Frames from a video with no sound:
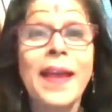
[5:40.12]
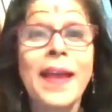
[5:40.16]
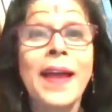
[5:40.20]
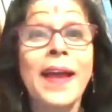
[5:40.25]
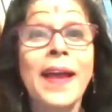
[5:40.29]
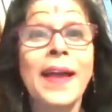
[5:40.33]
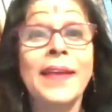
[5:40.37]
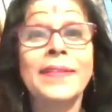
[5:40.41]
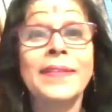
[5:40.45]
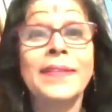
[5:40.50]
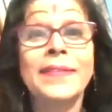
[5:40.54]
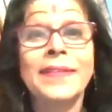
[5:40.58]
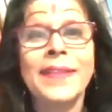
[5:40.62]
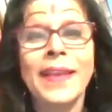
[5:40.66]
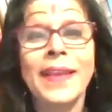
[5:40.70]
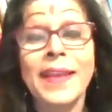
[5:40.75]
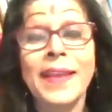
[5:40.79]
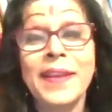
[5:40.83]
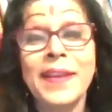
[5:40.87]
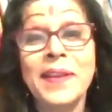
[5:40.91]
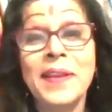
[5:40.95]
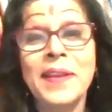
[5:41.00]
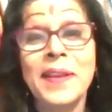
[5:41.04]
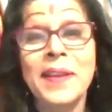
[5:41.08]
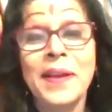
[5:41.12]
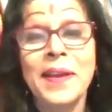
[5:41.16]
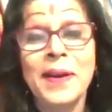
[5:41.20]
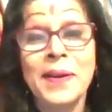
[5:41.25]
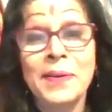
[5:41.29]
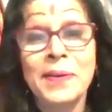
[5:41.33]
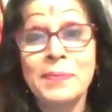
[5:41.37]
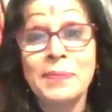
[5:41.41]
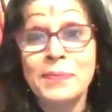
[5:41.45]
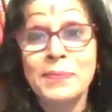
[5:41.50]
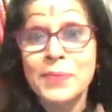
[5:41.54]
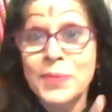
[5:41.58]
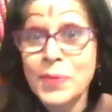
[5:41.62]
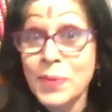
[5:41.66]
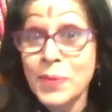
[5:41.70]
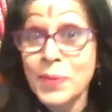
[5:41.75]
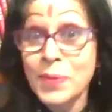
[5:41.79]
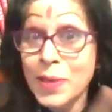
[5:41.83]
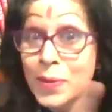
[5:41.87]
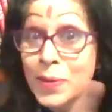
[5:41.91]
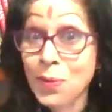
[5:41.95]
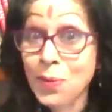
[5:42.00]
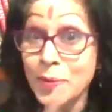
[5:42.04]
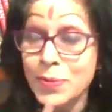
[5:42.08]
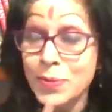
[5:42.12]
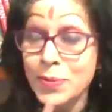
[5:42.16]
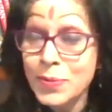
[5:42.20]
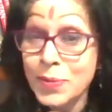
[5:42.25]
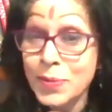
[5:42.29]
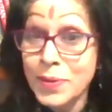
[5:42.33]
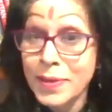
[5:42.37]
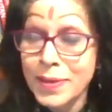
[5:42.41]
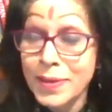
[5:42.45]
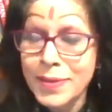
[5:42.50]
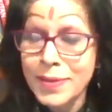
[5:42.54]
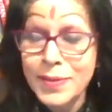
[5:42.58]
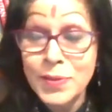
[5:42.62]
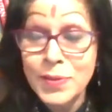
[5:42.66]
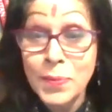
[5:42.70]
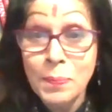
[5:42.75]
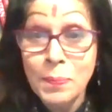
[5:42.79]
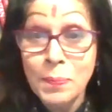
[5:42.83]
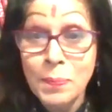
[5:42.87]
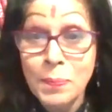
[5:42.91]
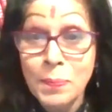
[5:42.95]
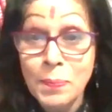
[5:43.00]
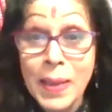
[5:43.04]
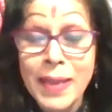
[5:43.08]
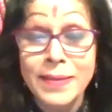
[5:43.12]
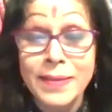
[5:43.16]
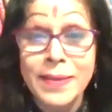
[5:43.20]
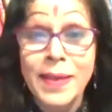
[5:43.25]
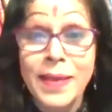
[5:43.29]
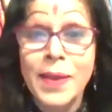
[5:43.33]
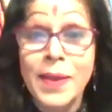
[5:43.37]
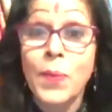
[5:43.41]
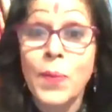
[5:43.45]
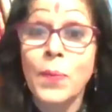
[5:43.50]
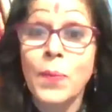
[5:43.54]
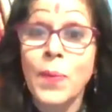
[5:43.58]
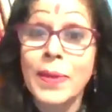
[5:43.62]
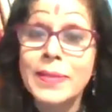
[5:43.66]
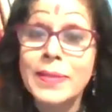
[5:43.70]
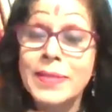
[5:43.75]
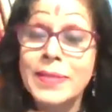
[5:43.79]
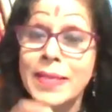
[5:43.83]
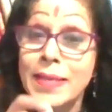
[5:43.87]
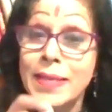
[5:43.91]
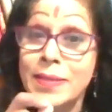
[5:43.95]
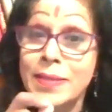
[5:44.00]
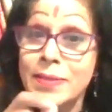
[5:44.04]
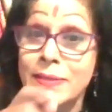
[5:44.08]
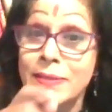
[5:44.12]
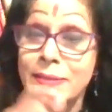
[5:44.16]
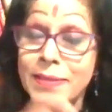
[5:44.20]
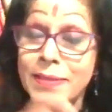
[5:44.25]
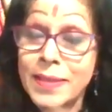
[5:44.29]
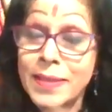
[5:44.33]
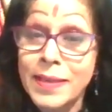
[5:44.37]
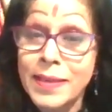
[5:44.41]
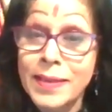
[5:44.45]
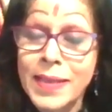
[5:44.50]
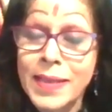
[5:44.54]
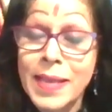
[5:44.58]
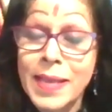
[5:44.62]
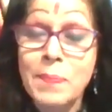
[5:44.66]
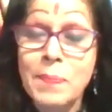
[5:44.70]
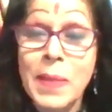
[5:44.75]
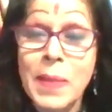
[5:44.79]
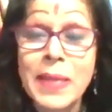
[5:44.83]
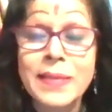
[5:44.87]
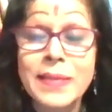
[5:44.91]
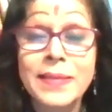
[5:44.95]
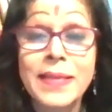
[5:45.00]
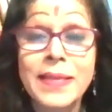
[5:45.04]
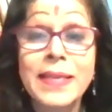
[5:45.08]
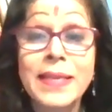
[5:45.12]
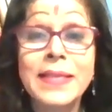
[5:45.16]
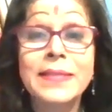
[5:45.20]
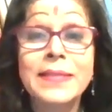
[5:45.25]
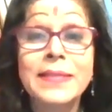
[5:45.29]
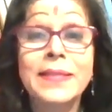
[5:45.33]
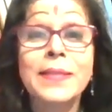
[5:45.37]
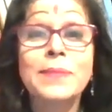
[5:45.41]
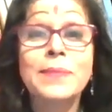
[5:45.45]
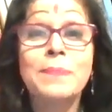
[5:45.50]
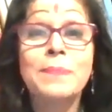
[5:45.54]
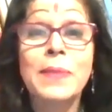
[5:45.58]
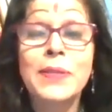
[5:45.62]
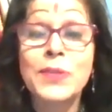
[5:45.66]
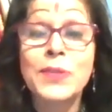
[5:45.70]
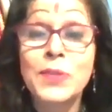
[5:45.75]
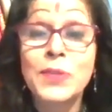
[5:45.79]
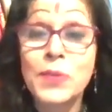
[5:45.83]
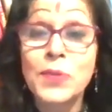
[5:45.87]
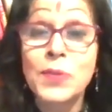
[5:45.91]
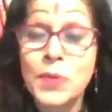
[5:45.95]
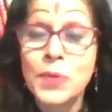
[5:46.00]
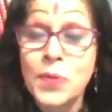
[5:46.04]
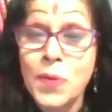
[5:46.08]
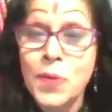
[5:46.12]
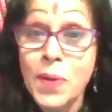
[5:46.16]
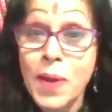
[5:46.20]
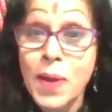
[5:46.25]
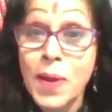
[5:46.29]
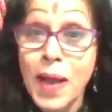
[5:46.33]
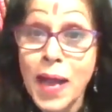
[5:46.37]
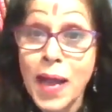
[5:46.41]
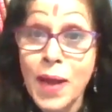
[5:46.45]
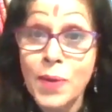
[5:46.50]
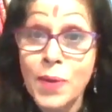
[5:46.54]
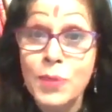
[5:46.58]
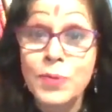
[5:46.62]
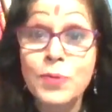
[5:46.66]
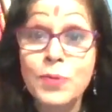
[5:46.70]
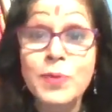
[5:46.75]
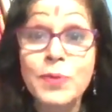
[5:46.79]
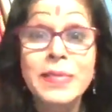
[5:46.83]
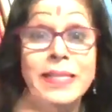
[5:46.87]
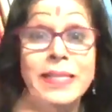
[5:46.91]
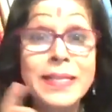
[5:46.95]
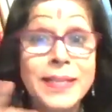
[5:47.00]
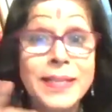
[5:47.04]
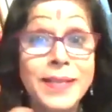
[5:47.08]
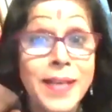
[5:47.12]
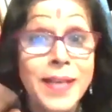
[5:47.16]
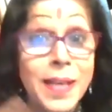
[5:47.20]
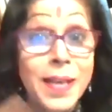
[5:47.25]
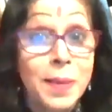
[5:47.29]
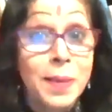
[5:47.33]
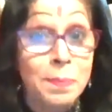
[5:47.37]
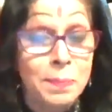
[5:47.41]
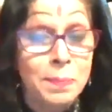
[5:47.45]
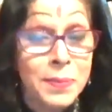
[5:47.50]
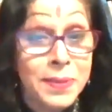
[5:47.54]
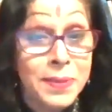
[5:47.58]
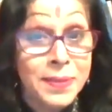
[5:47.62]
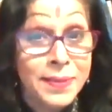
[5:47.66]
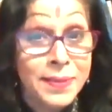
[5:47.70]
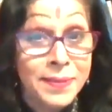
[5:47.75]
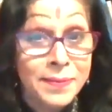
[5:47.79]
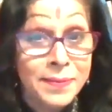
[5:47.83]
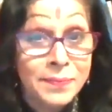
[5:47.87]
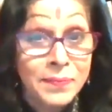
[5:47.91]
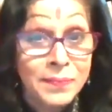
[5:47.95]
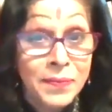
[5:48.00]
And then so he goes to learn to paint. Once he's learning painting, he says, "But do you know how to sculpt?"